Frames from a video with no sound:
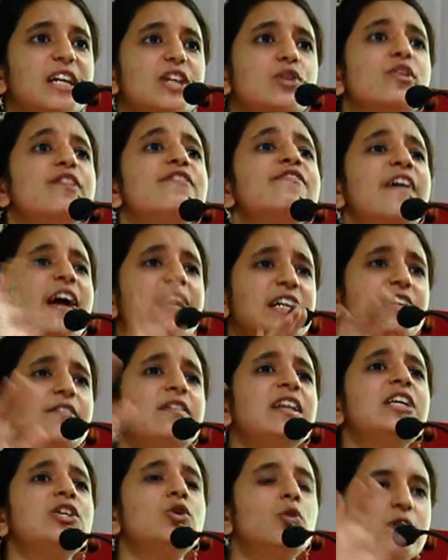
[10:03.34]
effectively
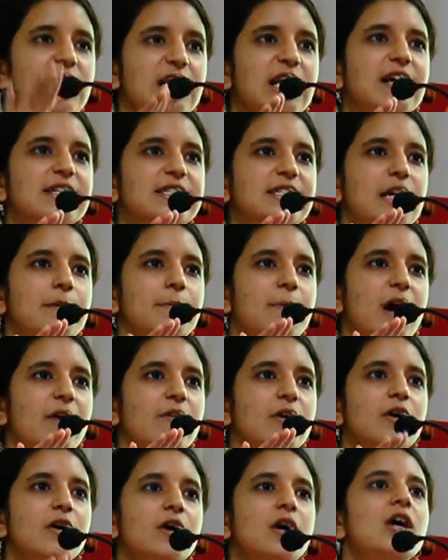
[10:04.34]
utilize that power
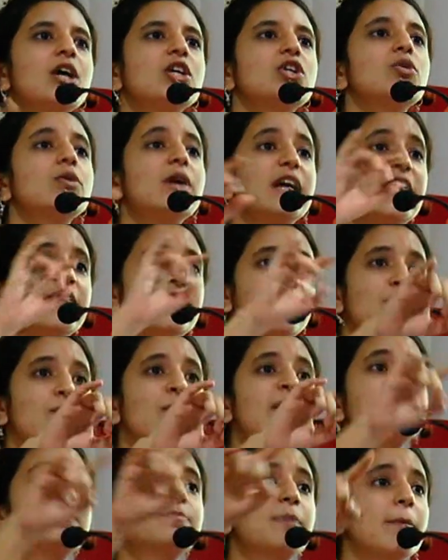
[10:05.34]
to influence
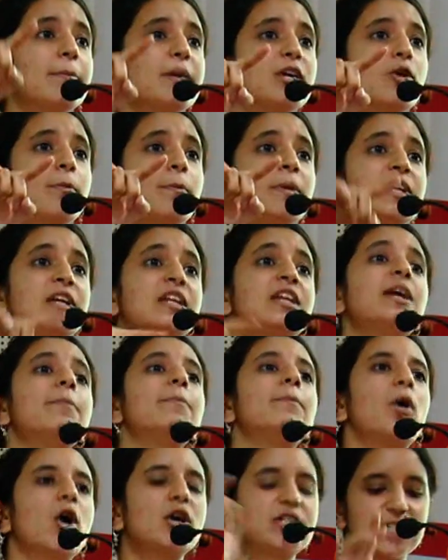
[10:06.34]
public opinion in a
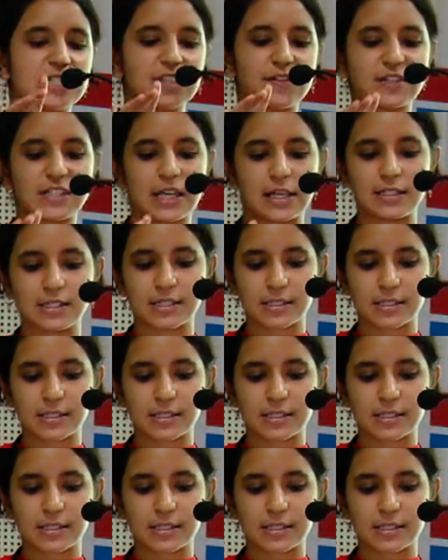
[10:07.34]
positive sense.